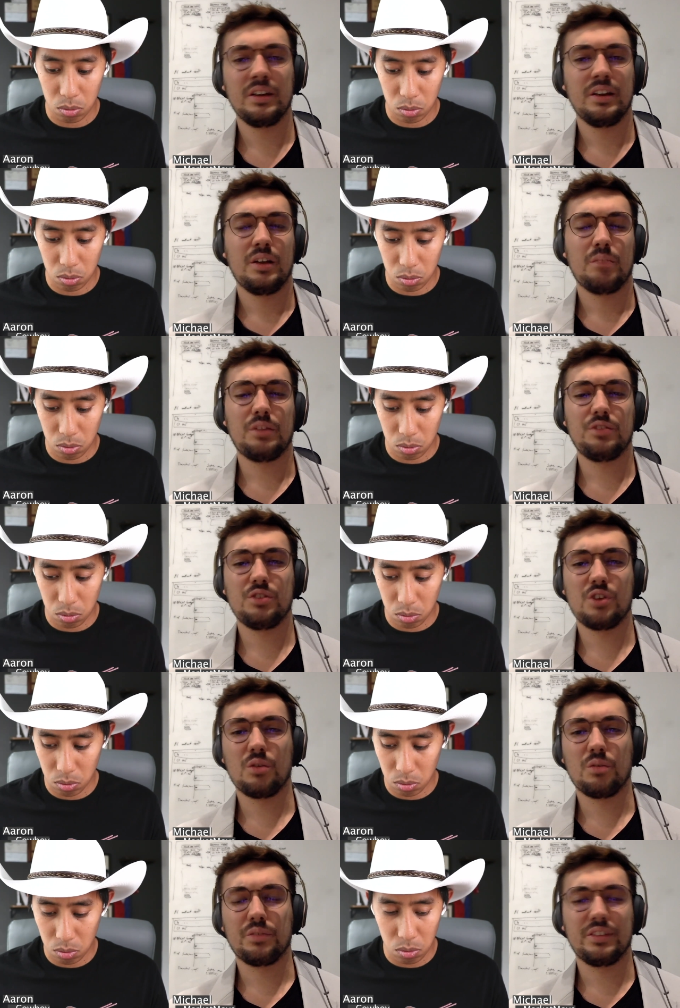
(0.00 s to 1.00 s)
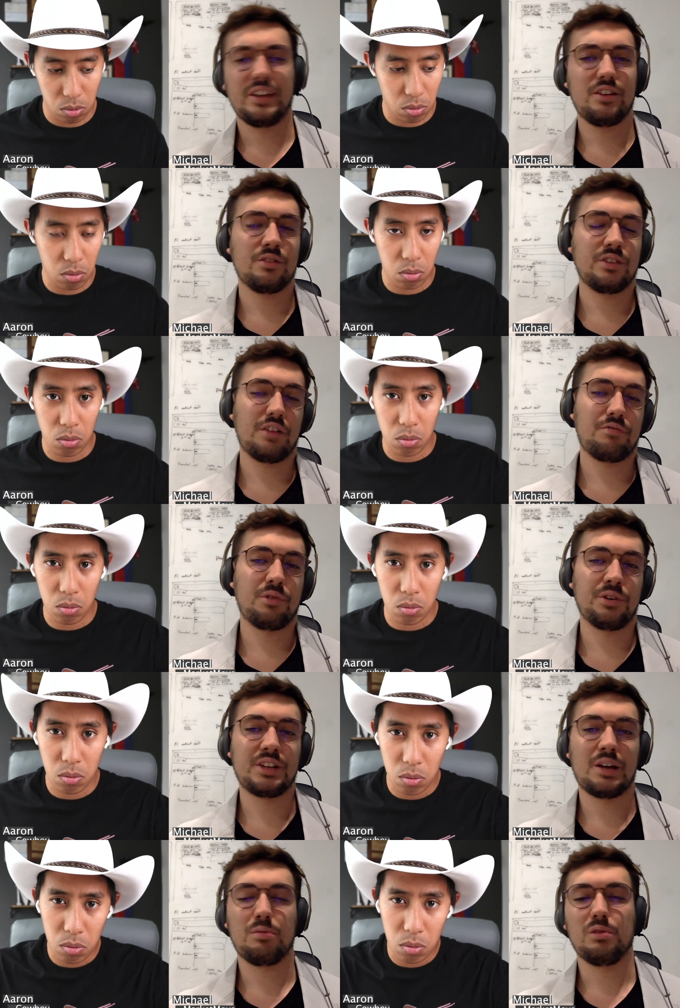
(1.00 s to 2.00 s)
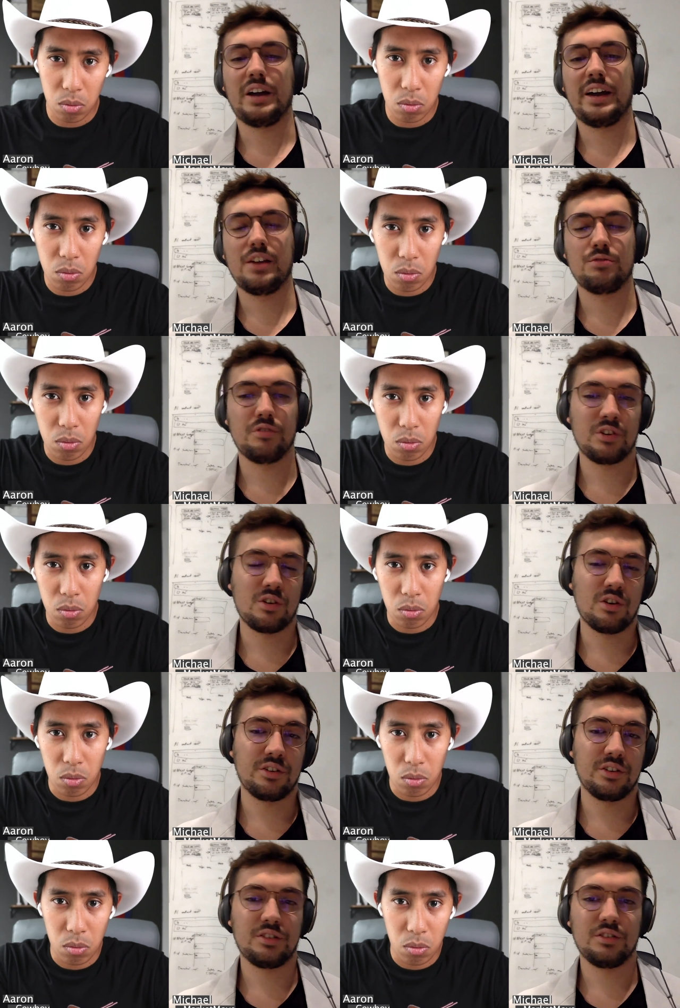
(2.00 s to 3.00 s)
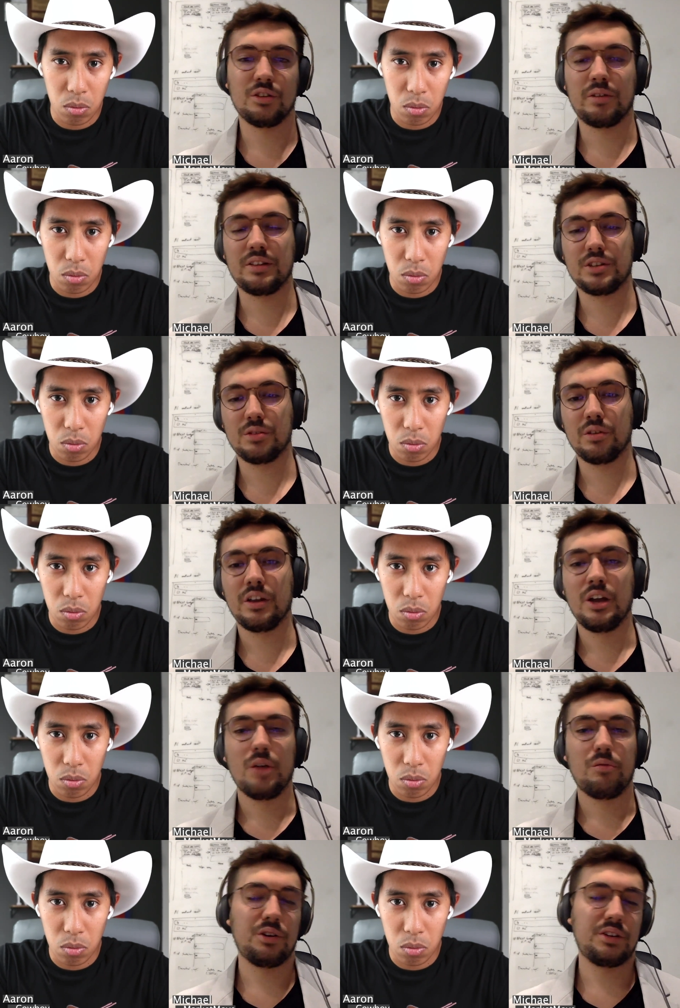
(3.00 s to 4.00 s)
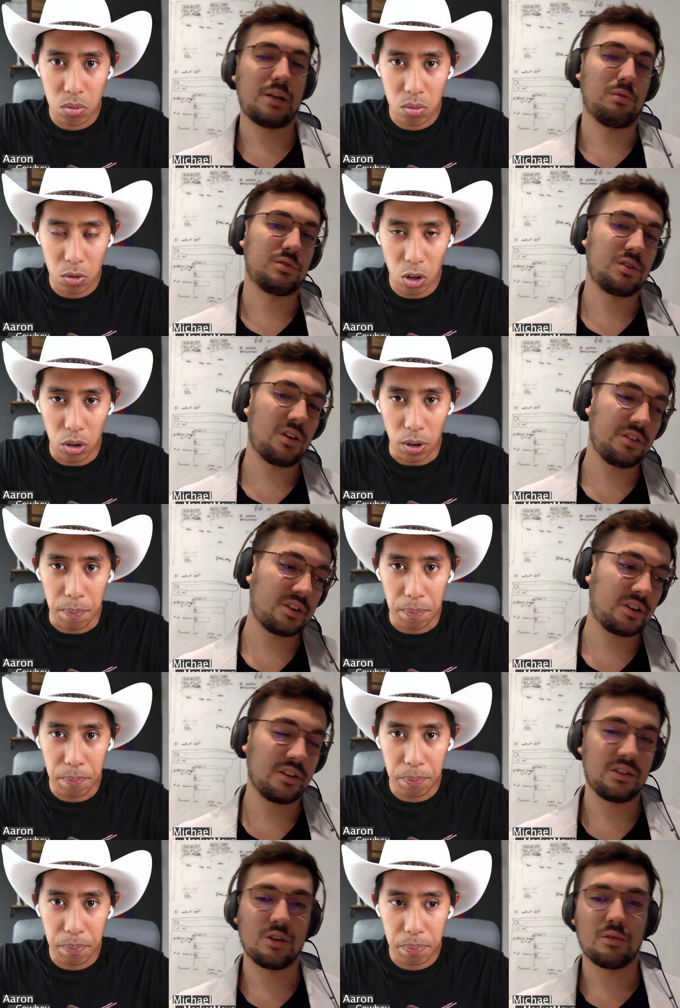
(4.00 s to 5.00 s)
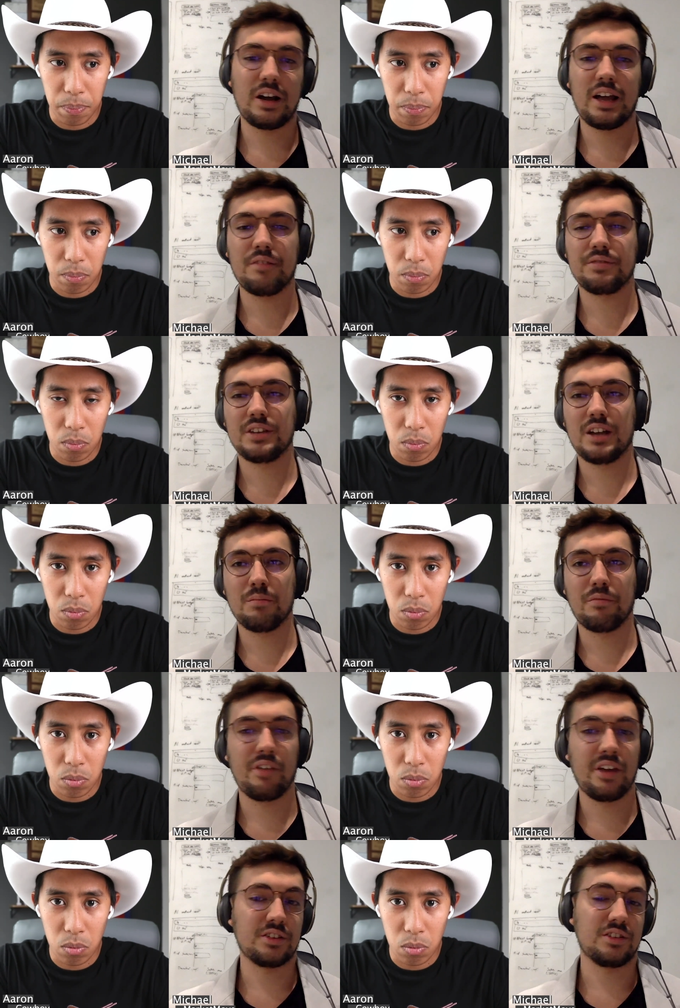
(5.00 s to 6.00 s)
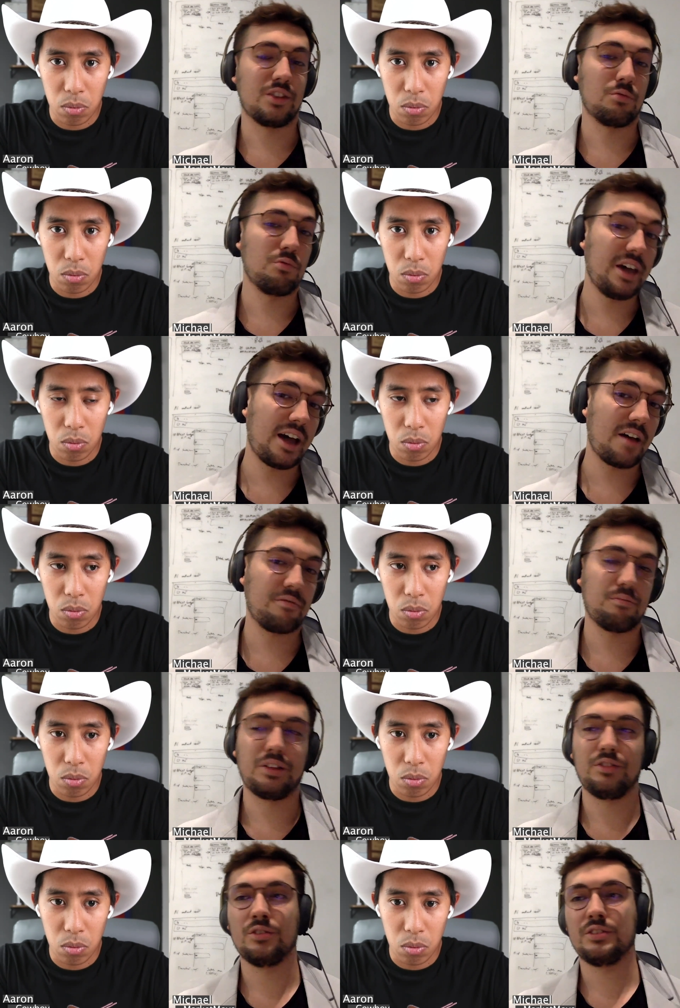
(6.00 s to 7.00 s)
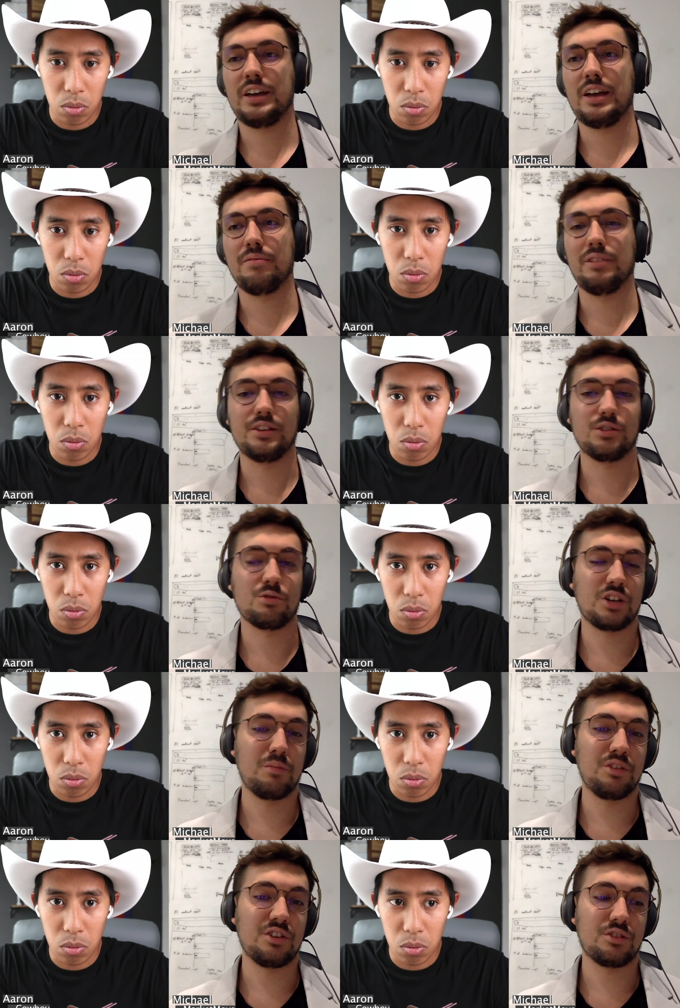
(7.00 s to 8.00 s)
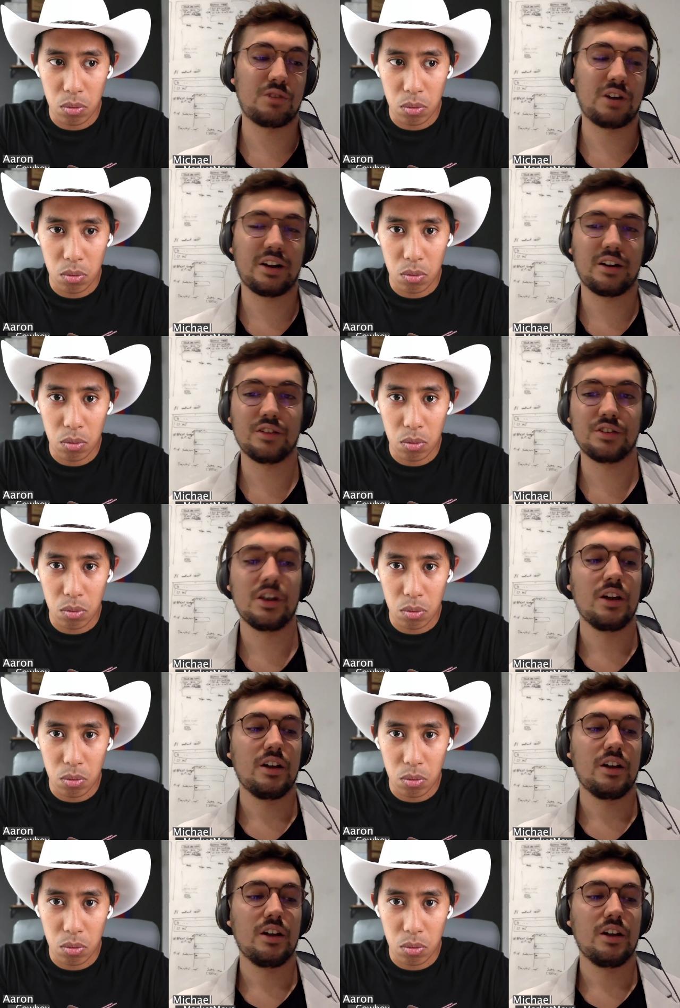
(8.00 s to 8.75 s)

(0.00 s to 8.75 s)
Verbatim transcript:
Speaker 1: But, they don't have, for example, AI-driven audits, and so on. For example, Sonar, have some things that we have, but don't have like social media trackers